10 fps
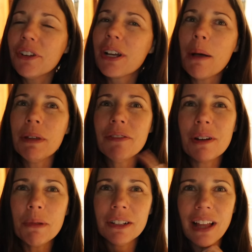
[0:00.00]
If you're coming
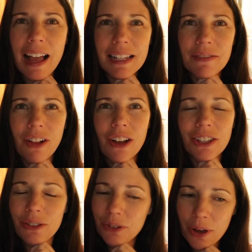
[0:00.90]
from our last
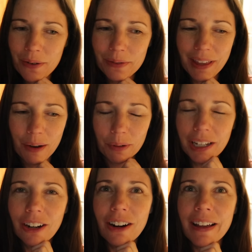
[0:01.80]
vlog, you know that
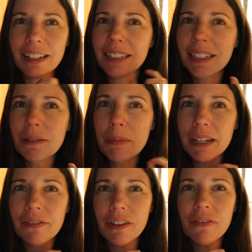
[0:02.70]
we are on a little
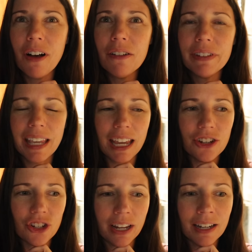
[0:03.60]
bit of a fall
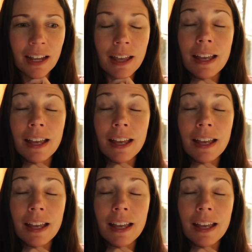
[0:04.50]
vacation.